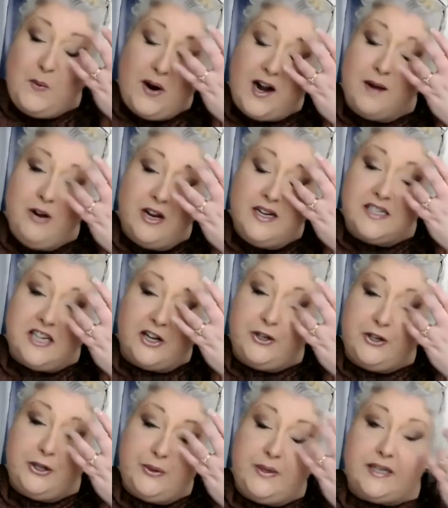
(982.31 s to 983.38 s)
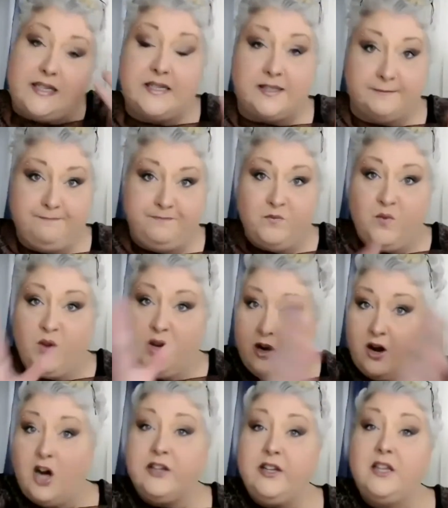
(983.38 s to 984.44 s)
what I'm going to tell you is,
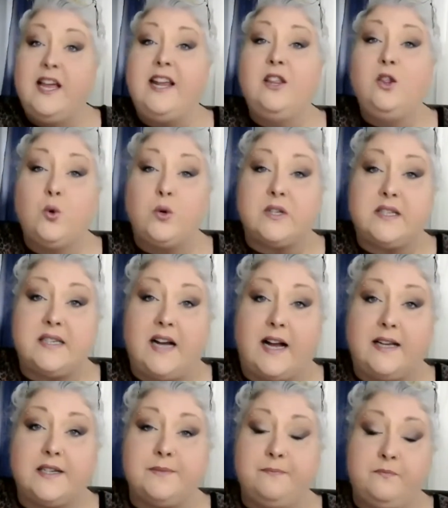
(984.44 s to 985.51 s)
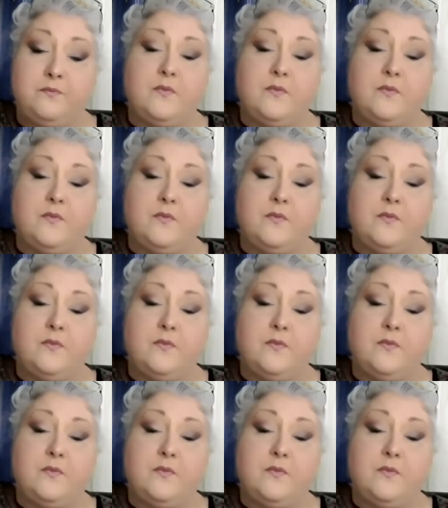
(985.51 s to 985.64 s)
on the landlord side,